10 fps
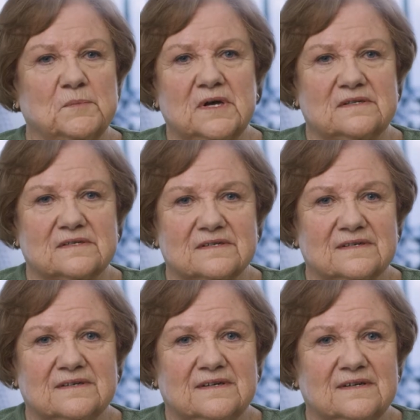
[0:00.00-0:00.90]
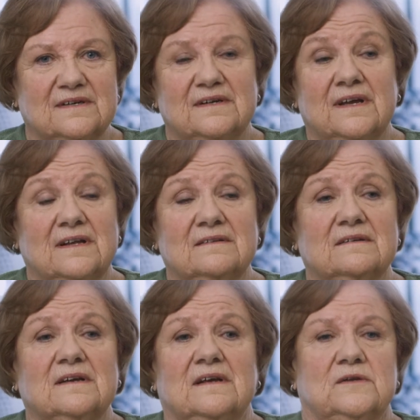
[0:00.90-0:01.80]
months, and
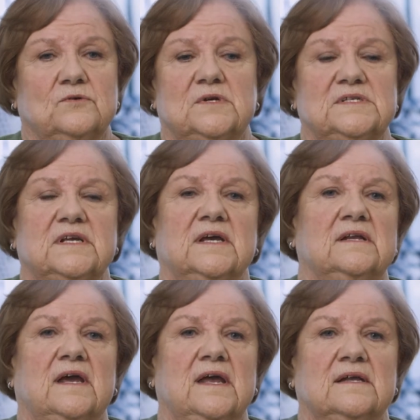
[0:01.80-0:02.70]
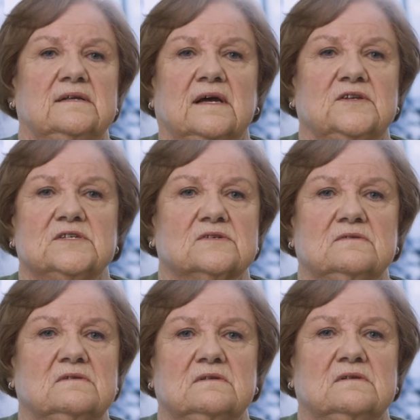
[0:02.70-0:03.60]
towards the end, I just
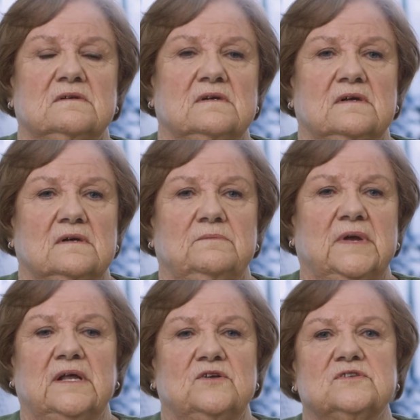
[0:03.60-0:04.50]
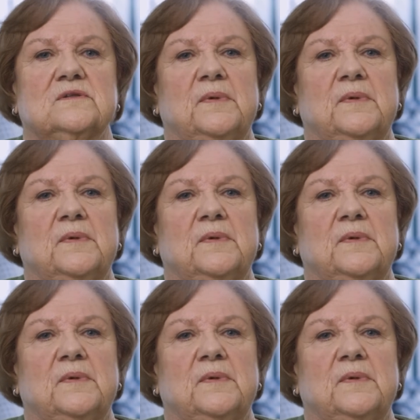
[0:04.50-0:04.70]
couldn't manage the